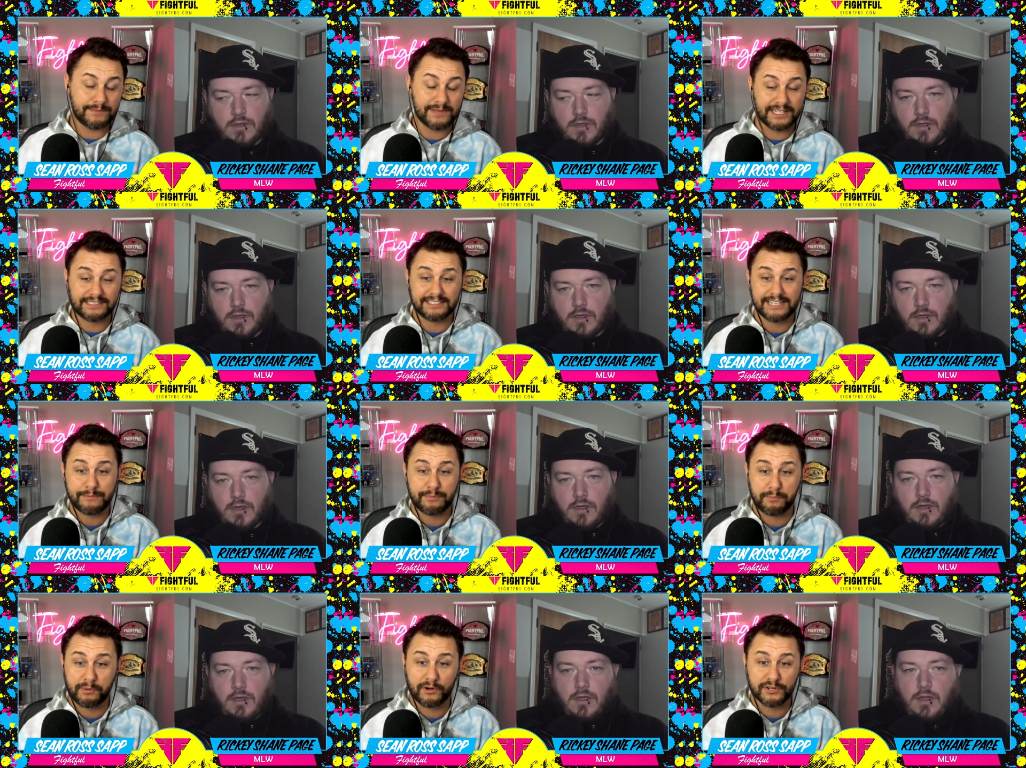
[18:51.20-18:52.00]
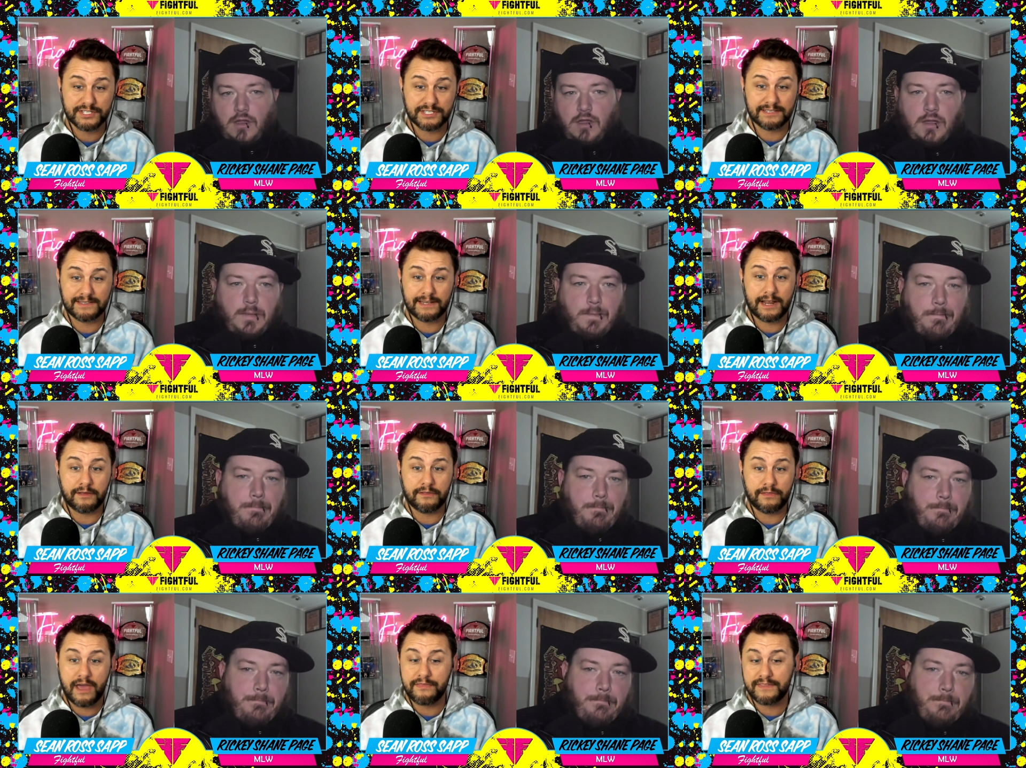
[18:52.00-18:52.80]
Speaker 1: like the type of person that I,
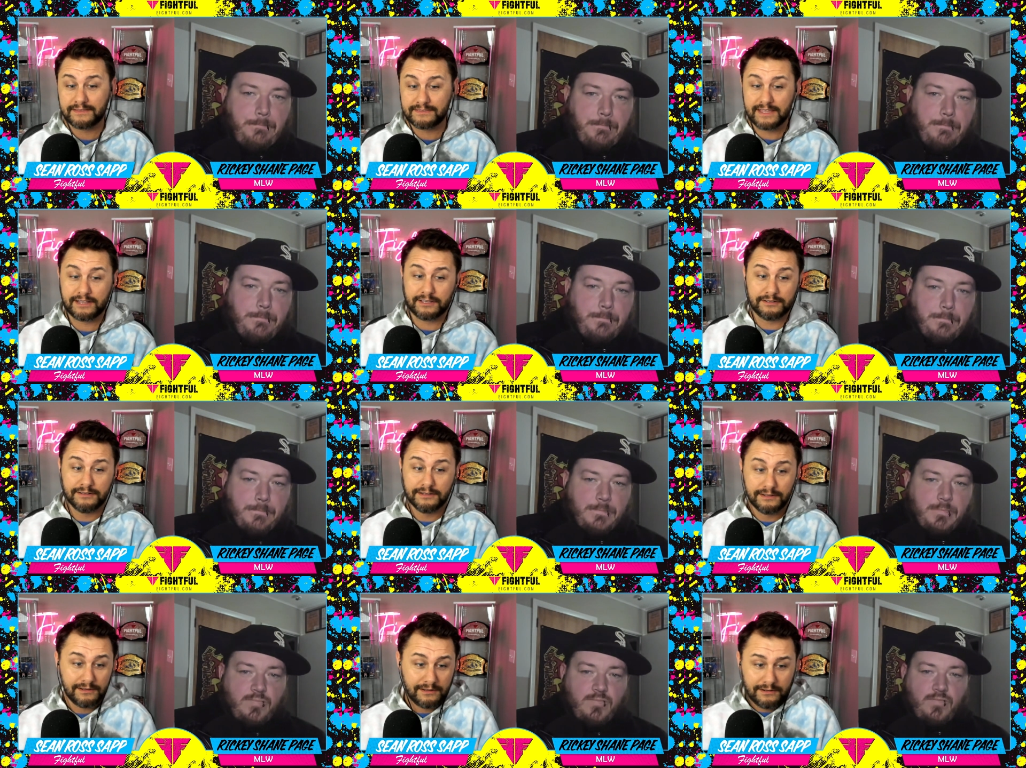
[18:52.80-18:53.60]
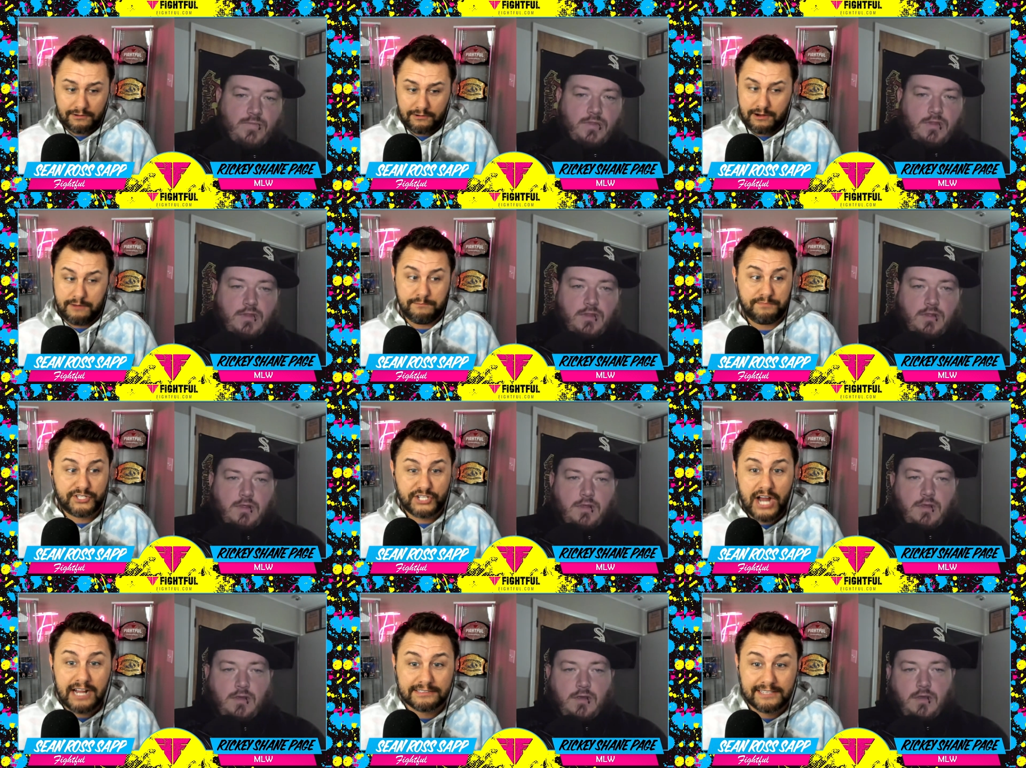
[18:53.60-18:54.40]
I think they could. I'm
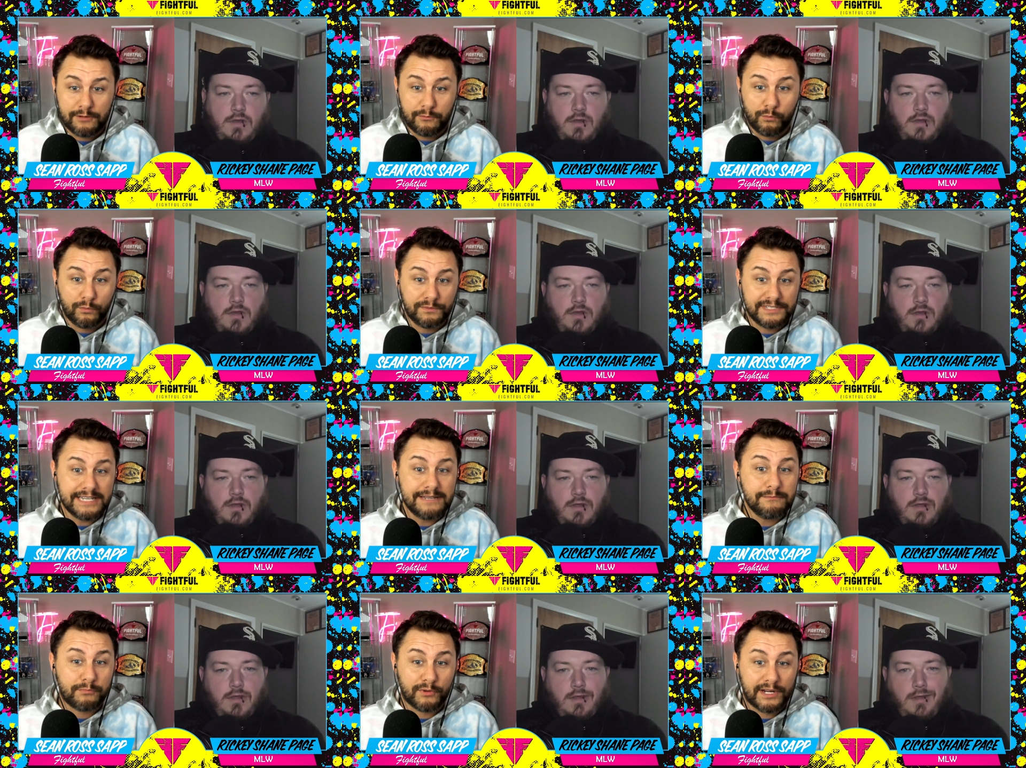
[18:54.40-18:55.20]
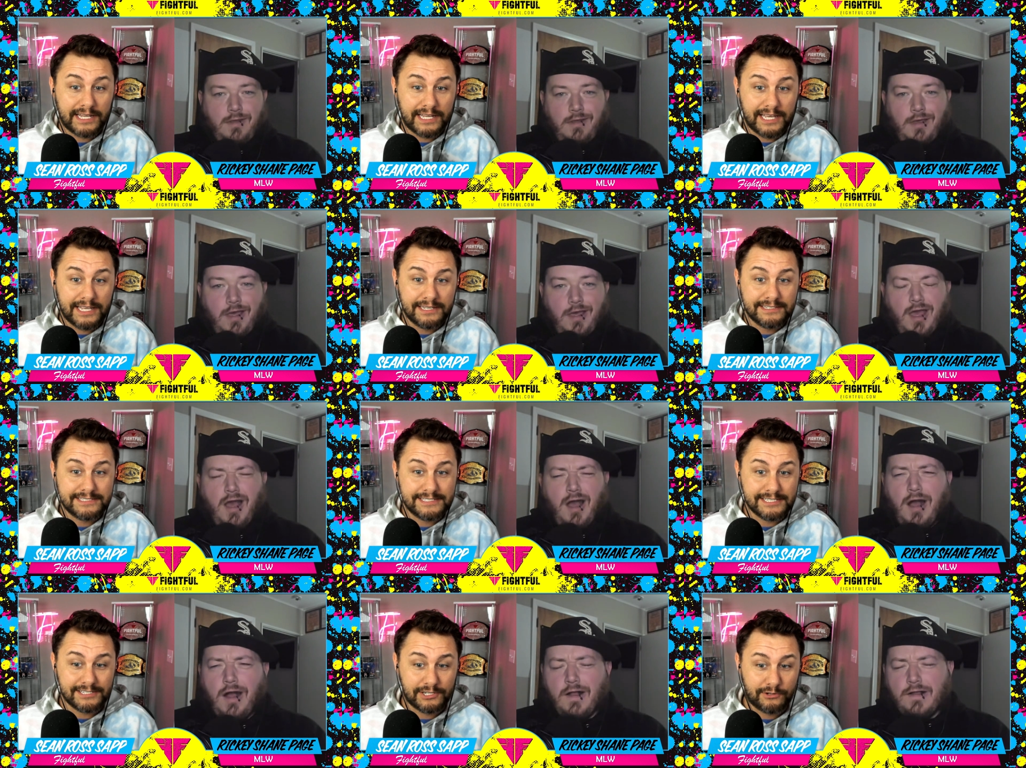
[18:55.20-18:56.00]
shocked they didn't bring in
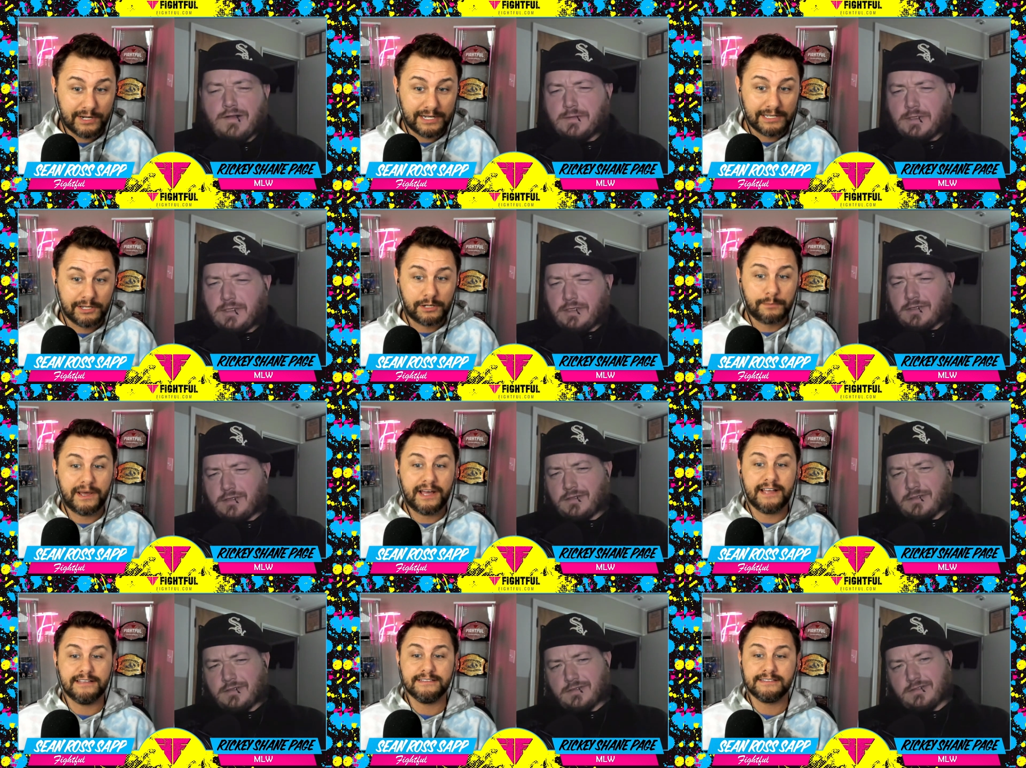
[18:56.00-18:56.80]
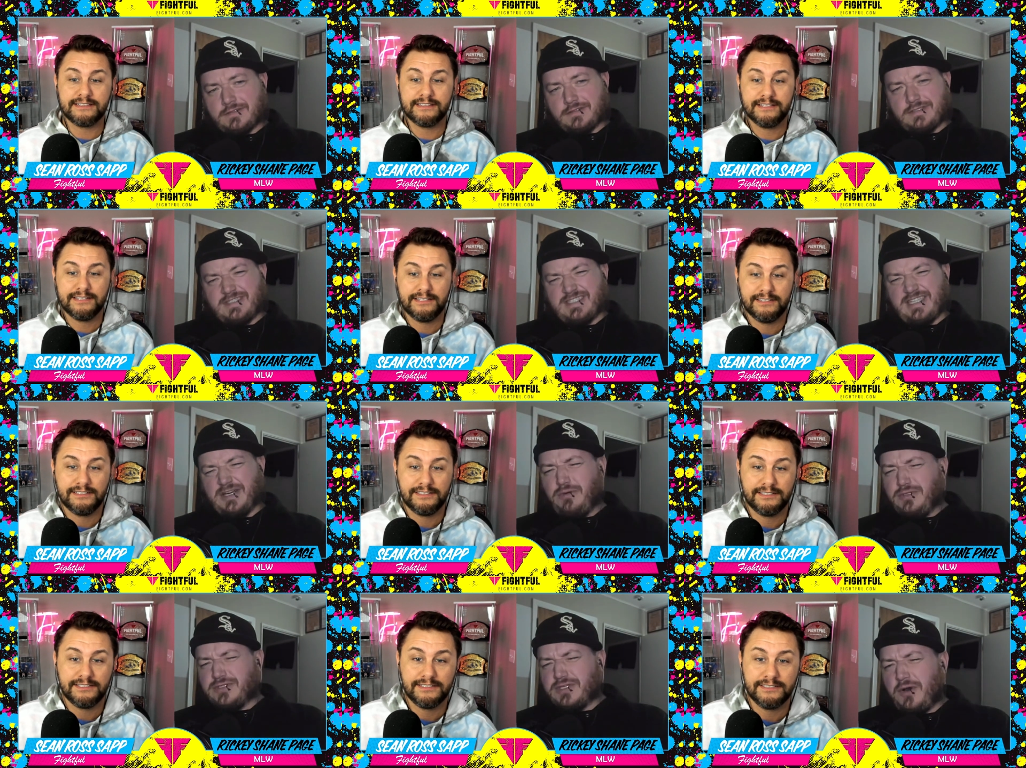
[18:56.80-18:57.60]
to create a little buzz.
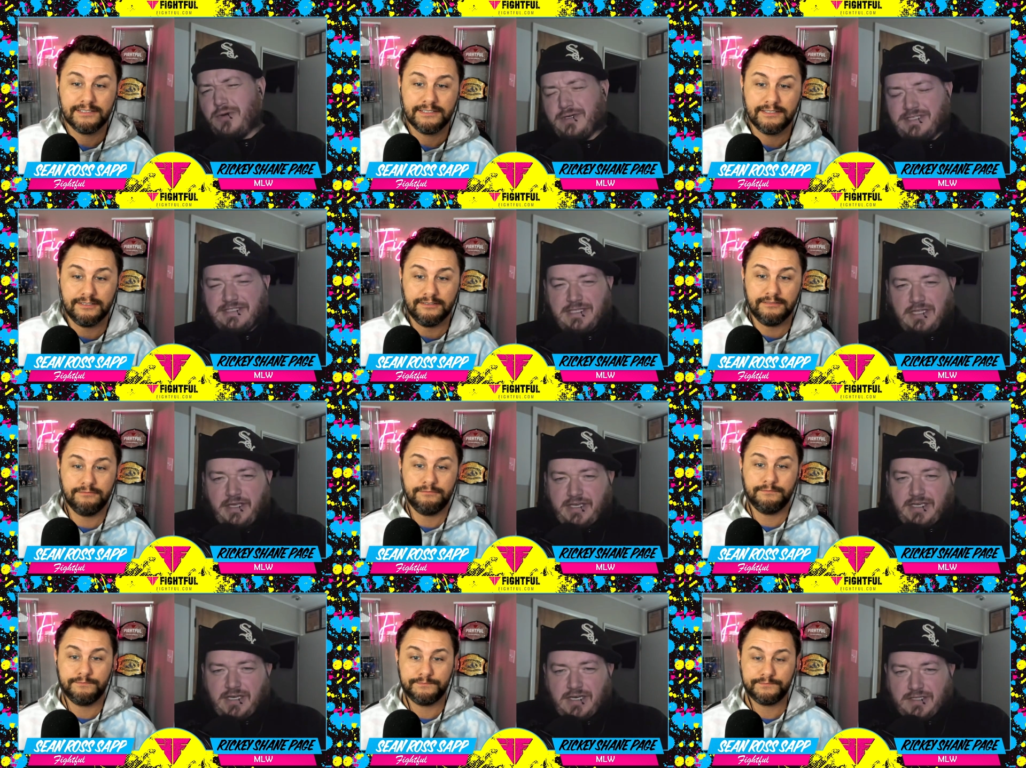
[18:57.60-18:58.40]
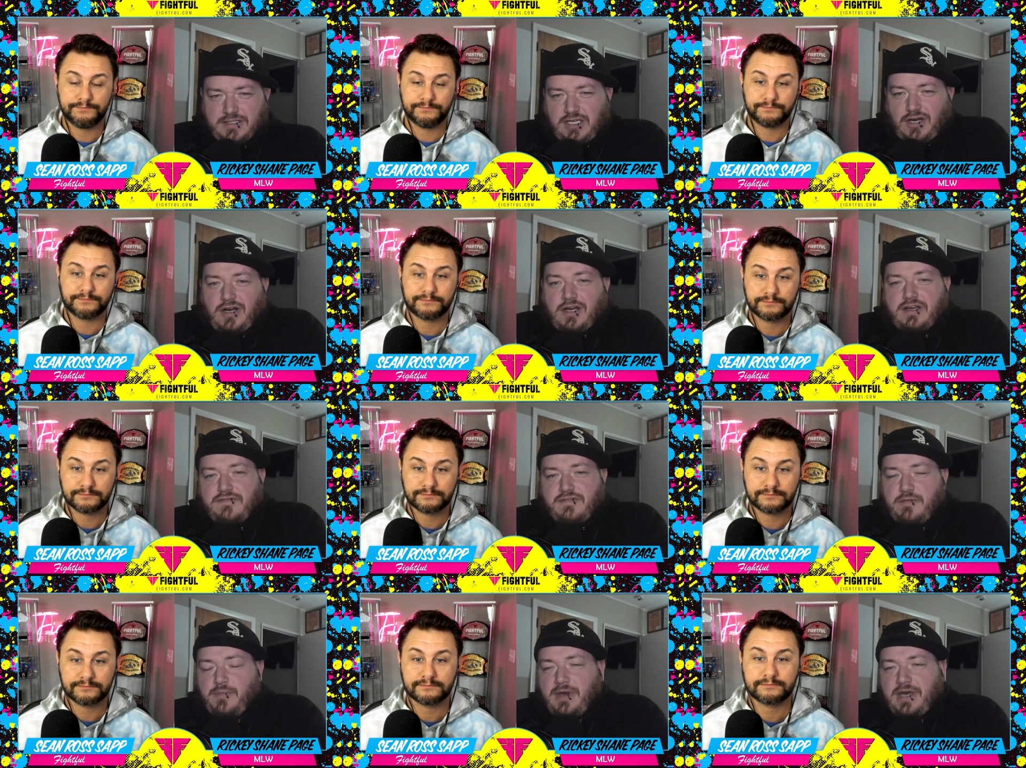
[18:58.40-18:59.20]
Speaker 2: There was always like uh, talk of
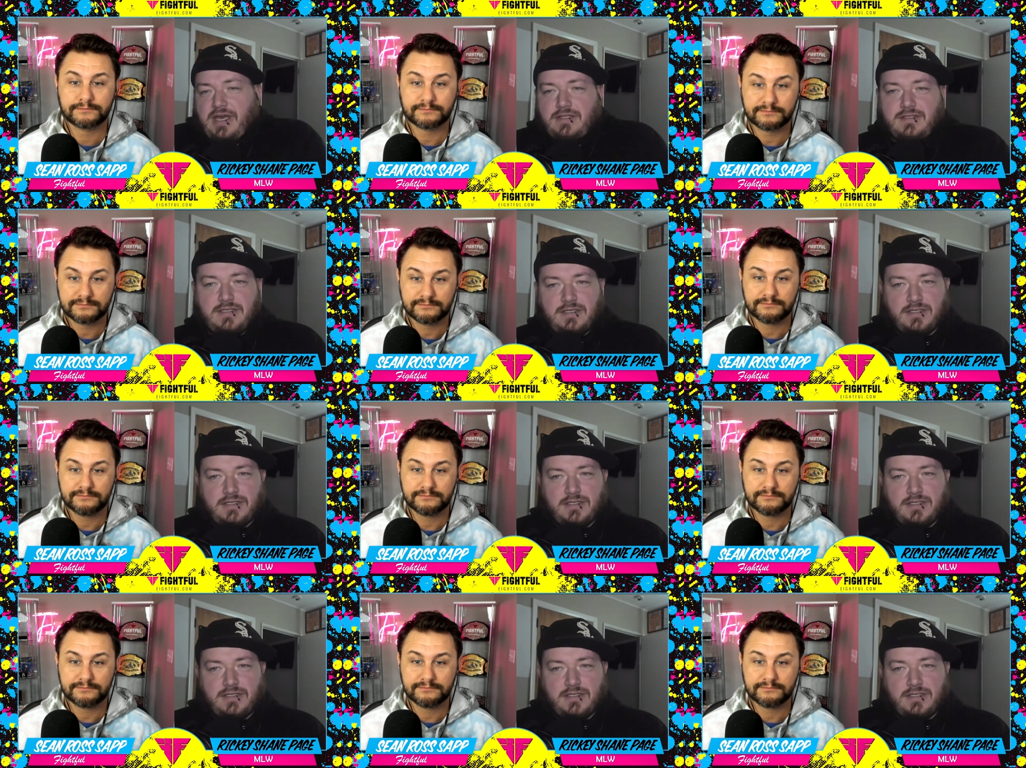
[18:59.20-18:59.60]
Impact,